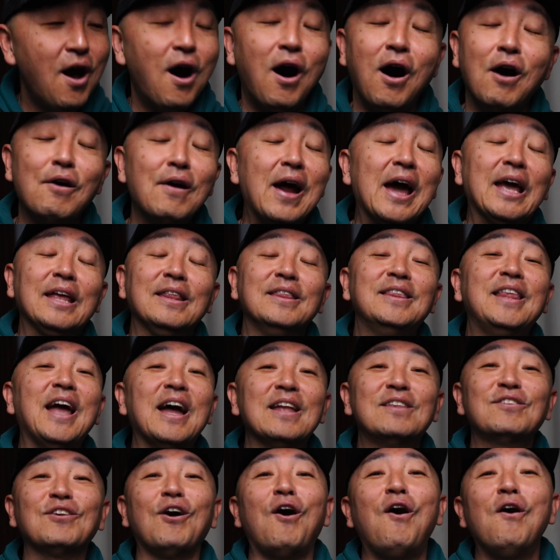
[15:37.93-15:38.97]
All right,
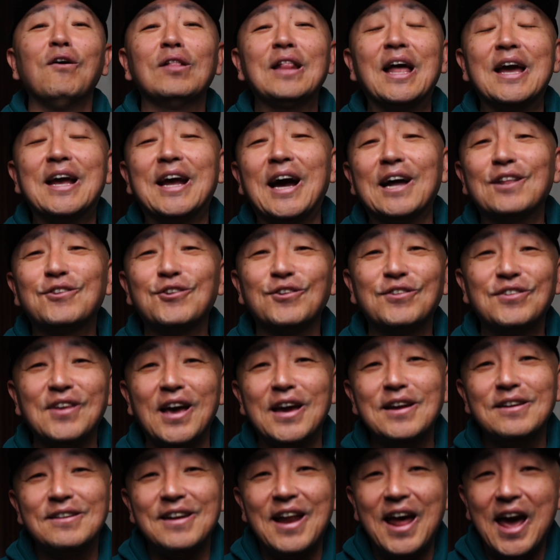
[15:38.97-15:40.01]
that's all I got to
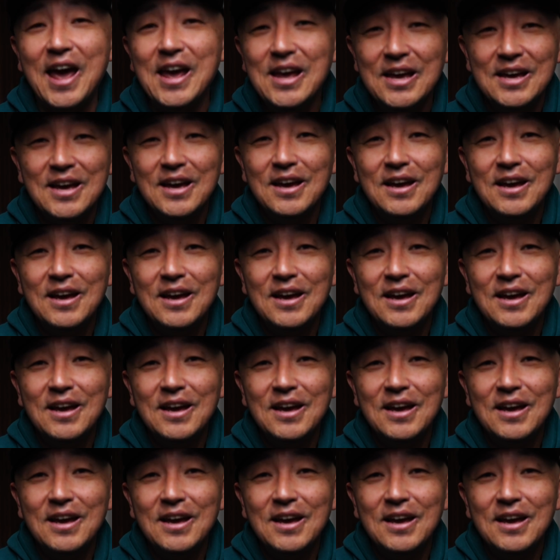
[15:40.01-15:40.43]
say today.